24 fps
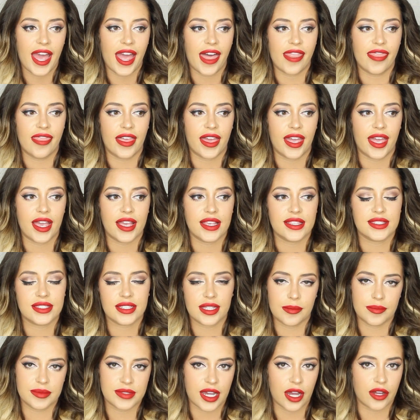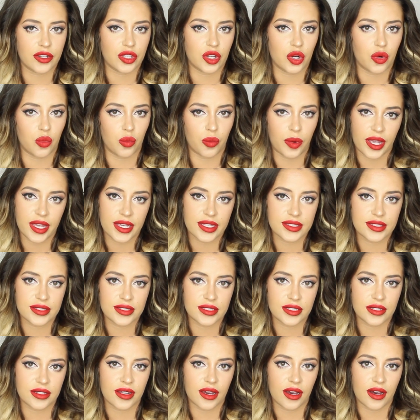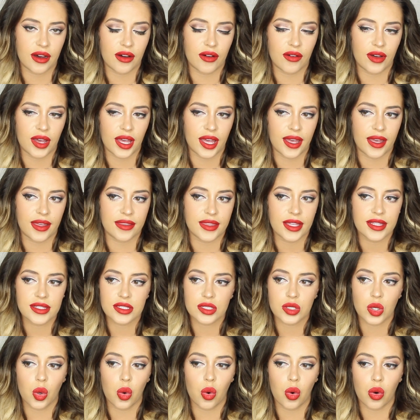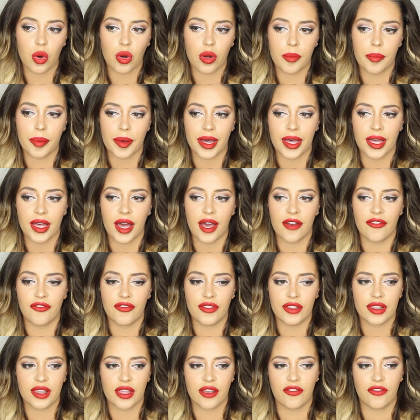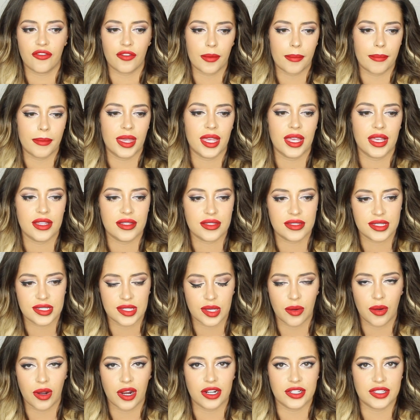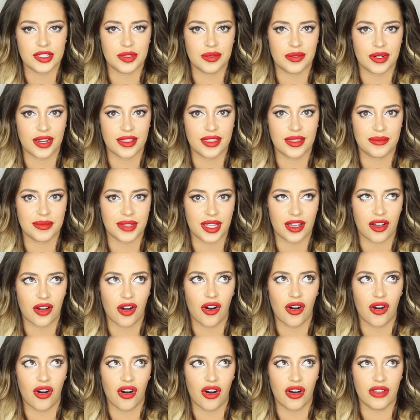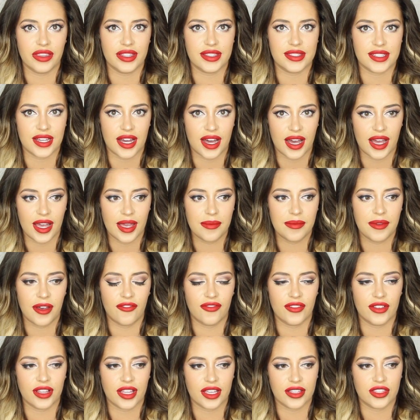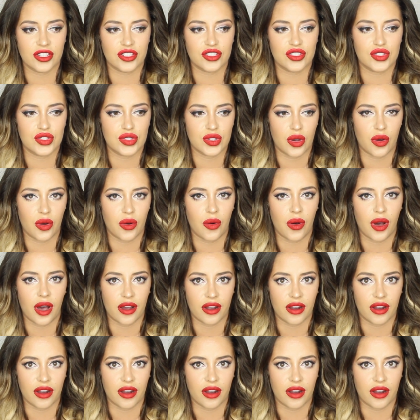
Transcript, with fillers: and they slim down your waist, you know, and that's cool, but I feel like for me, it's so hard to wear them like all the time. I feel like they're so